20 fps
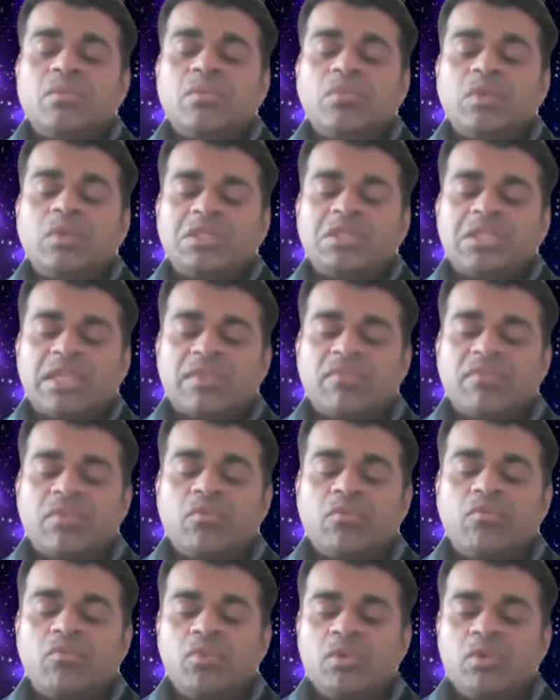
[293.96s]
whichever
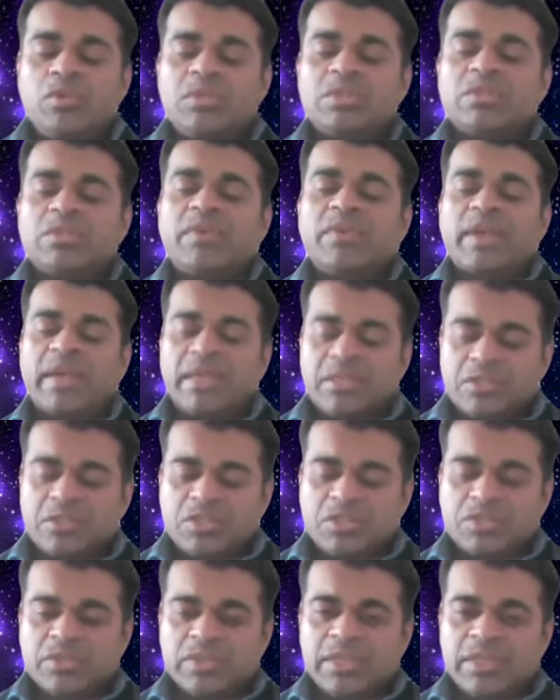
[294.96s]
route of
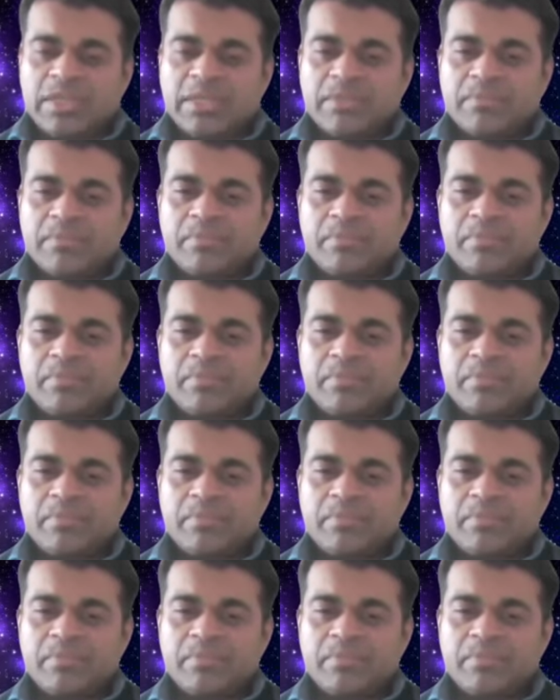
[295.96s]
entry